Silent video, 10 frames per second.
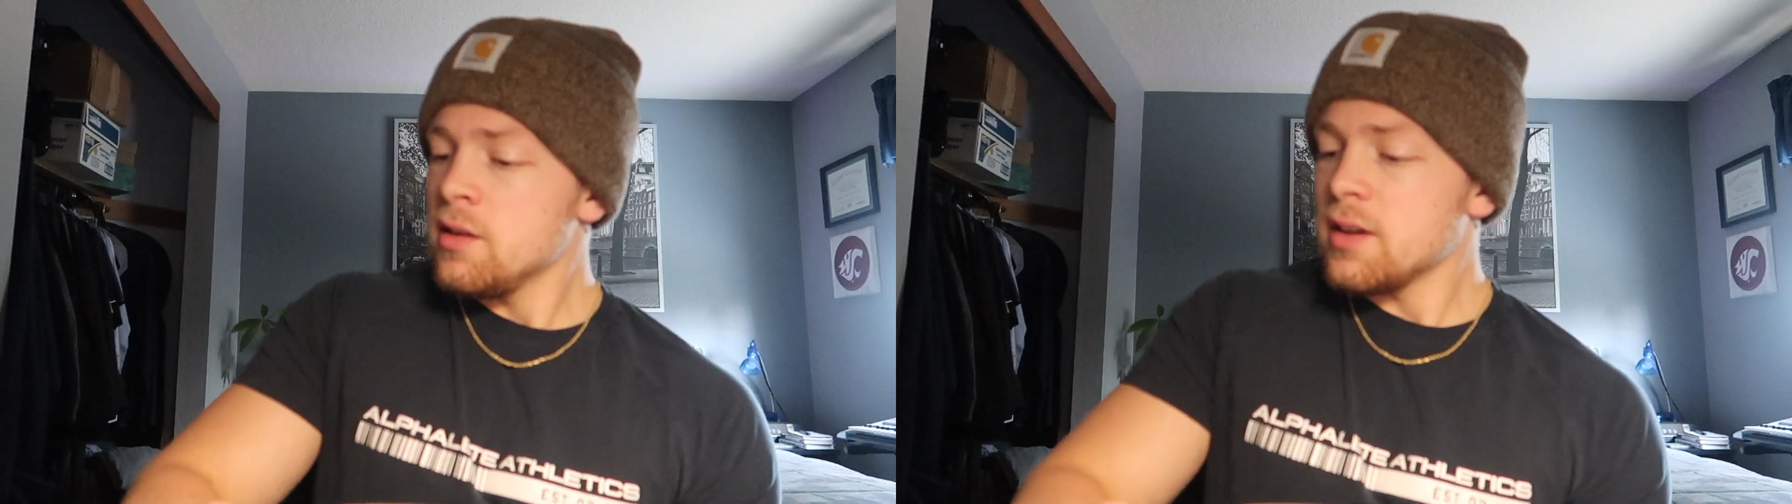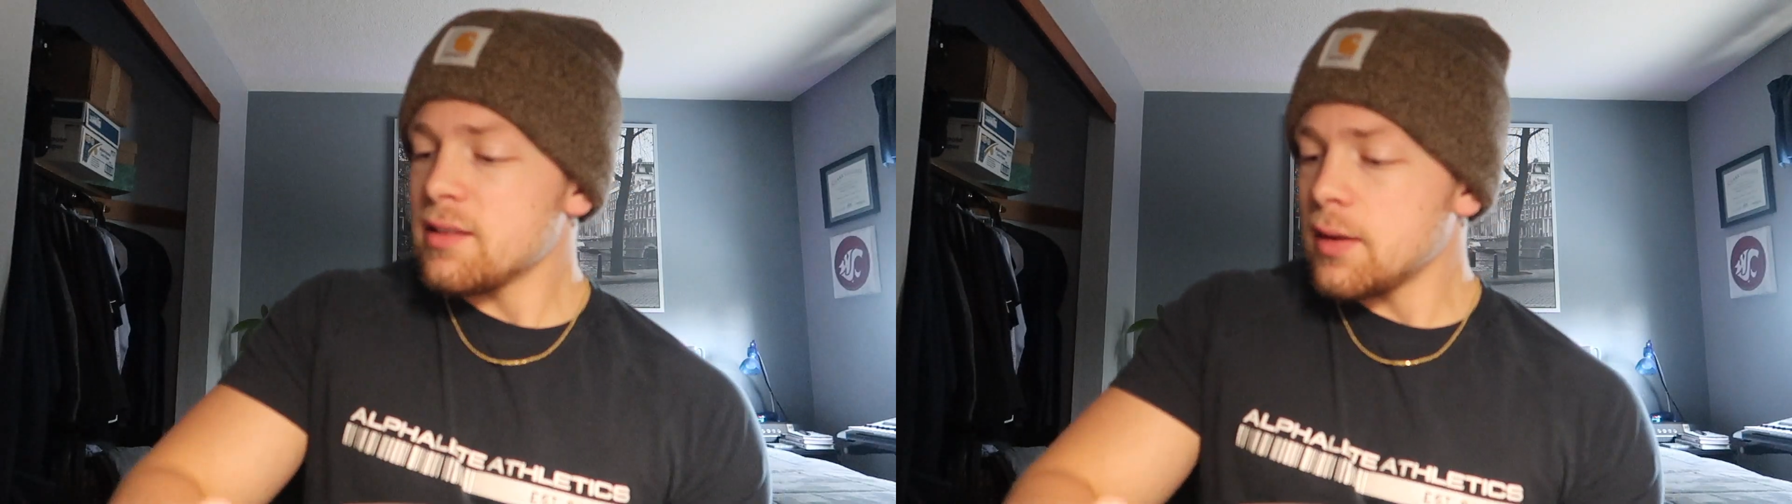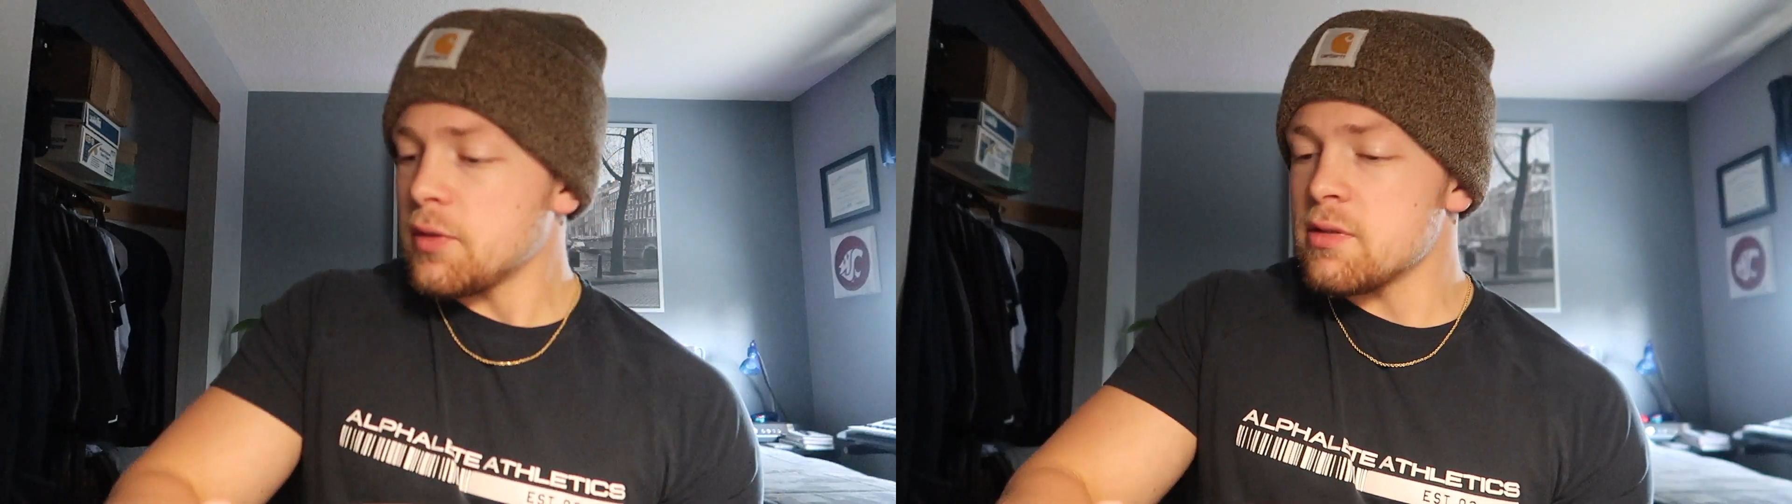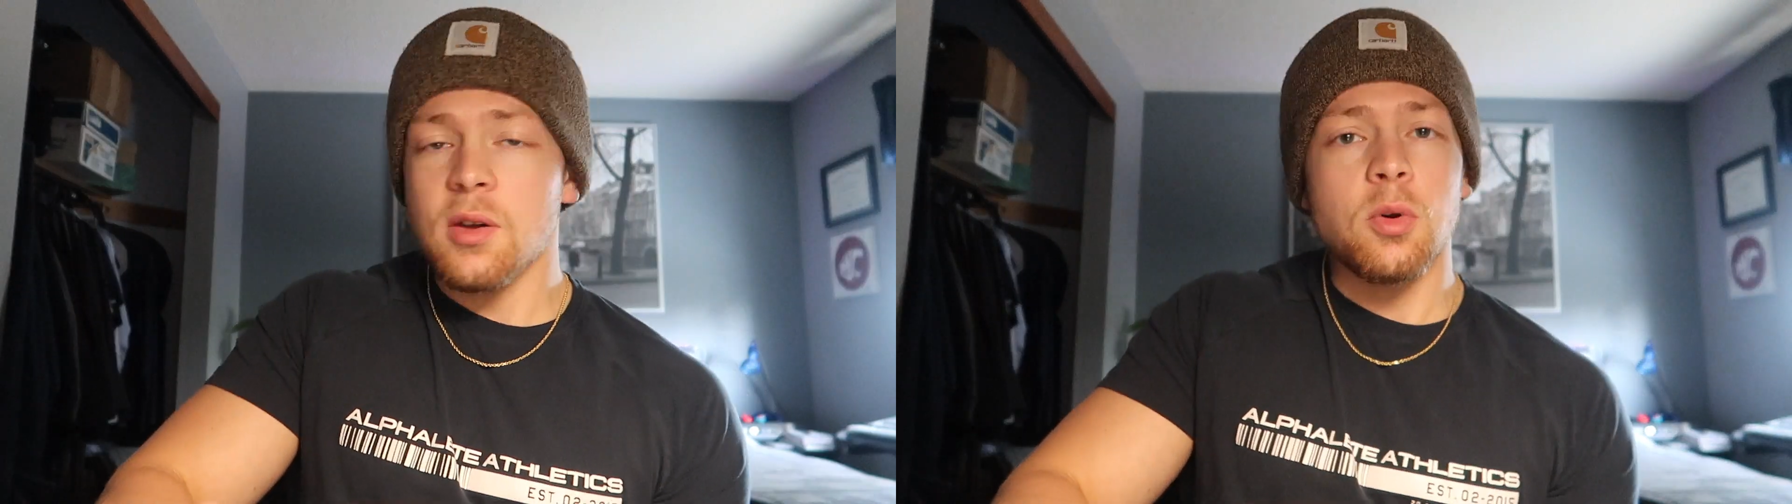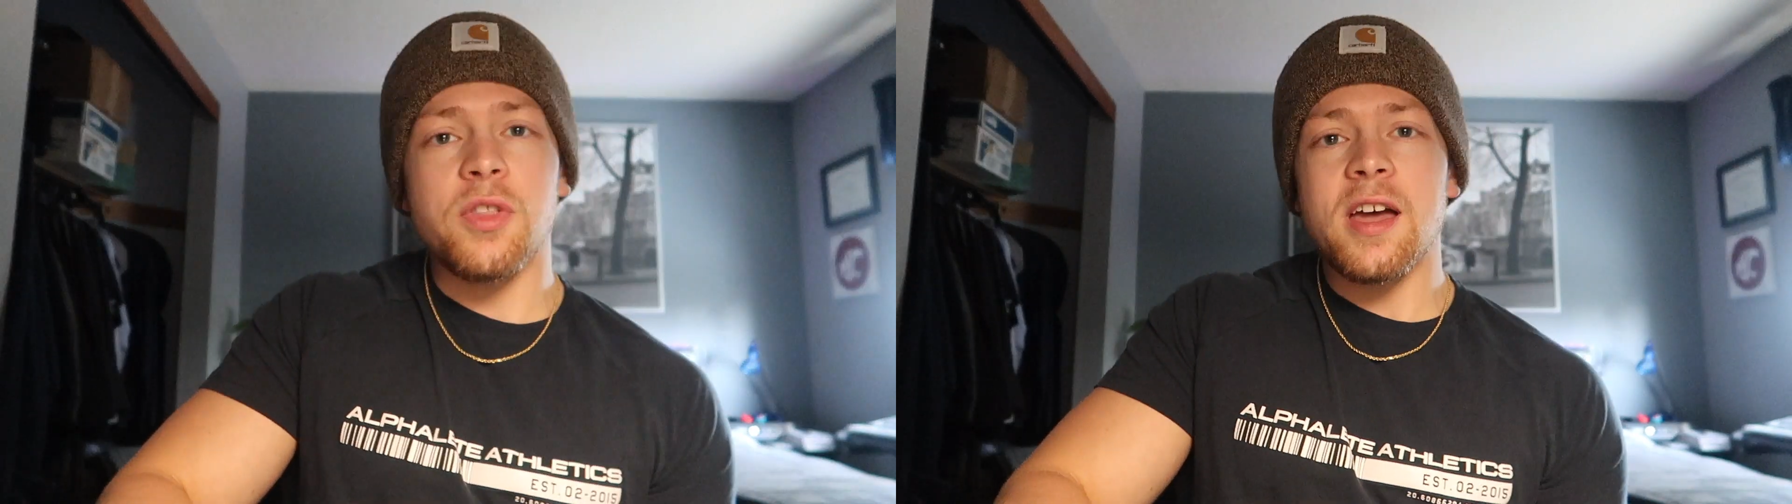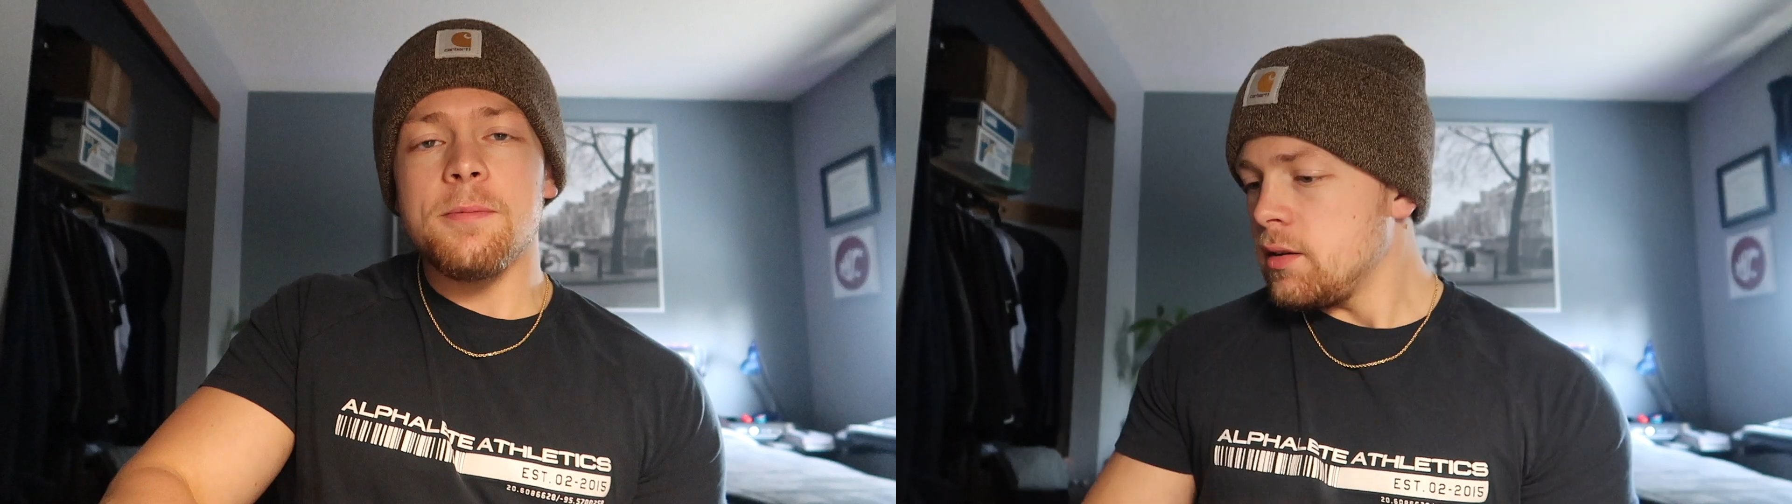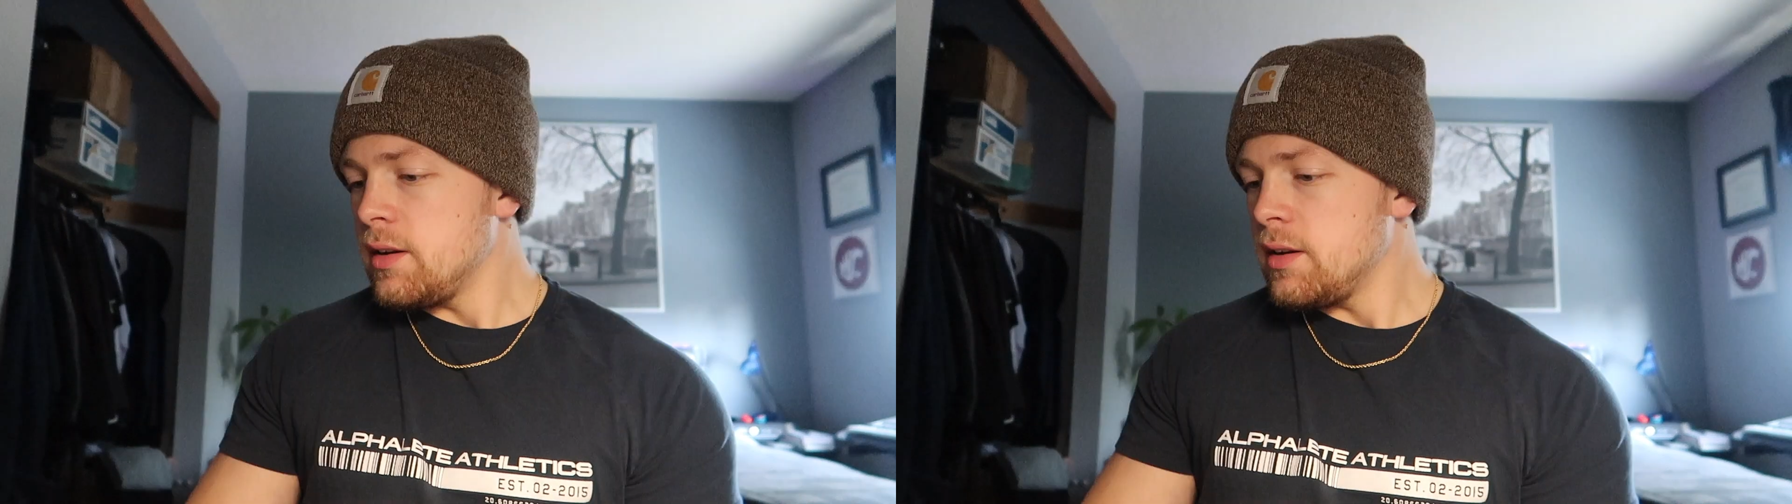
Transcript: guess I have to stick with that.